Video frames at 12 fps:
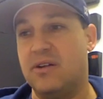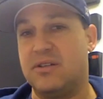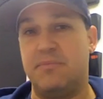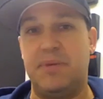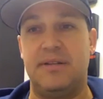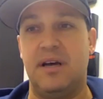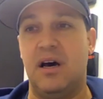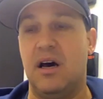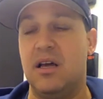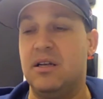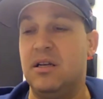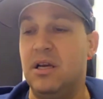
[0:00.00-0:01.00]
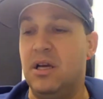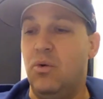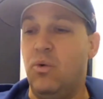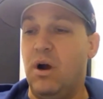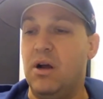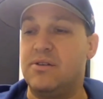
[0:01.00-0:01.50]
and be done.
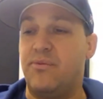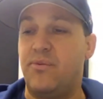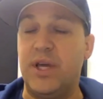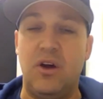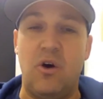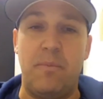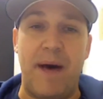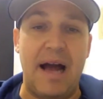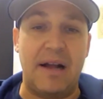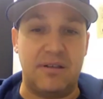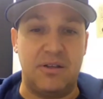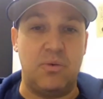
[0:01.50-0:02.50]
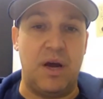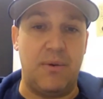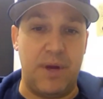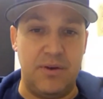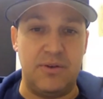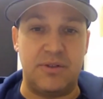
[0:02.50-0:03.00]
Whereas if we can go back to the way
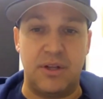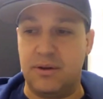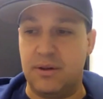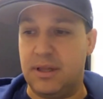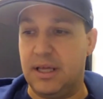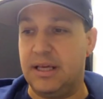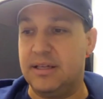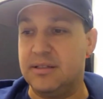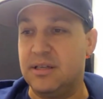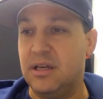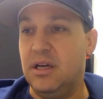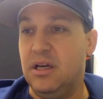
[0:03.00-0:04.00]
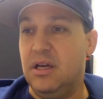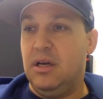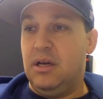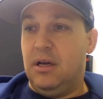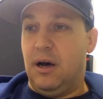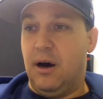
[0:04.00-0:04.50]
we used to do things,
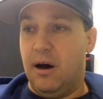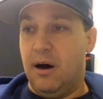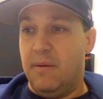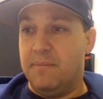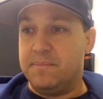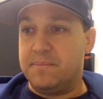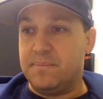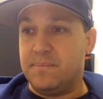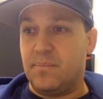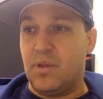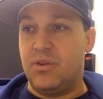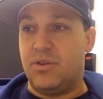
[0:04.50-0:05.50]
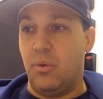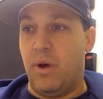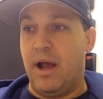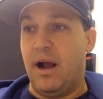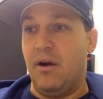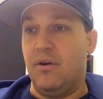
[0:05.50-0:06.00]
to
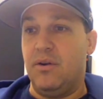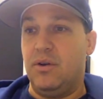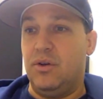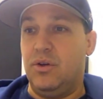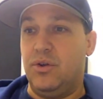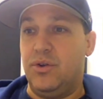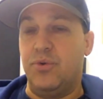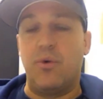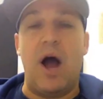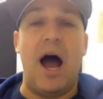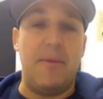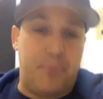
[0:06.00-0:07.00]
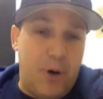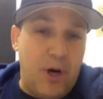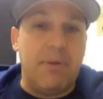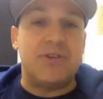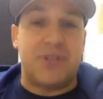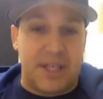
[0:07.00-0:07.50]
where you ride pretty
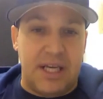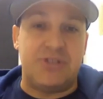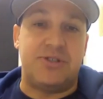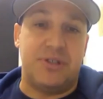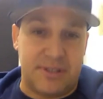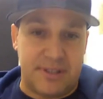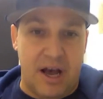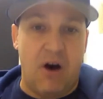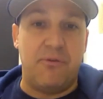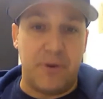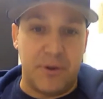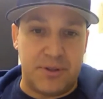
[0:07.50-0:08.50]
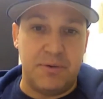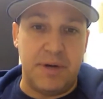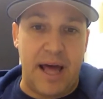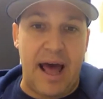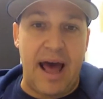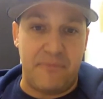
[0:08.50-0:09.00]
much against yourself for
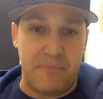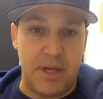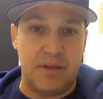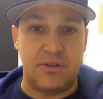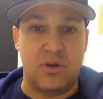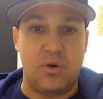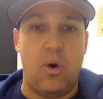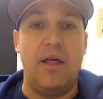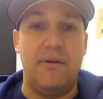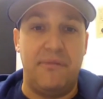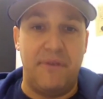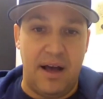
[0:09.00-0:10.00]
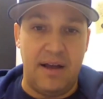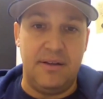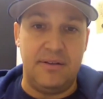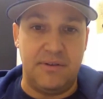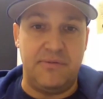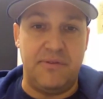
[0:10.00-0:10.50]
2.5 minutes to qualify
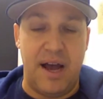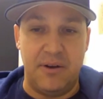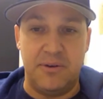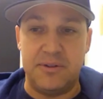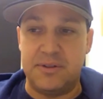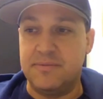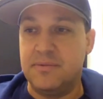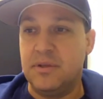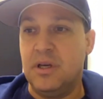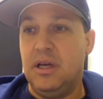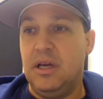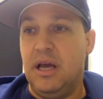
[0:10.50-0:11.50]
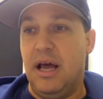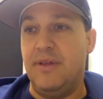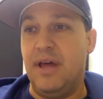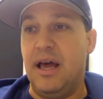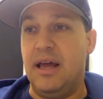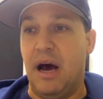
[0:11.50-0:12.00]
into the finals. And
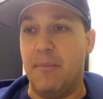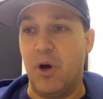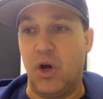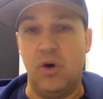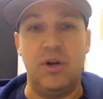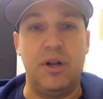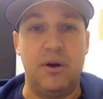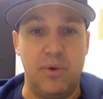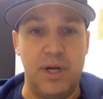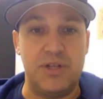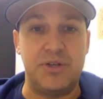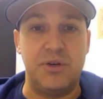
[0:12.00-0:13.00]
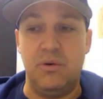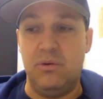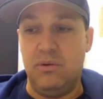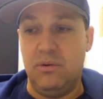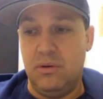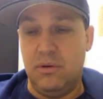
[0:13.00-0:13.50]
then I'm going to go to the original
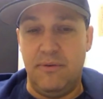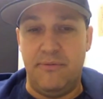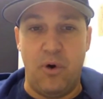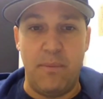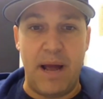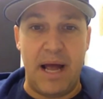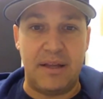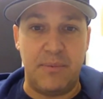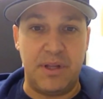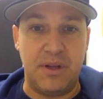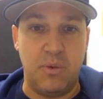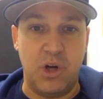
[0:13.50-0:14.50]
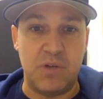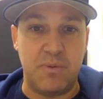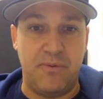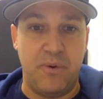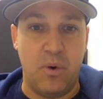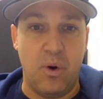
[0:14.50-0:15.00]
format that we did once
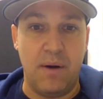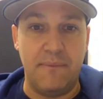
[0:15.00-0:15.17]
before,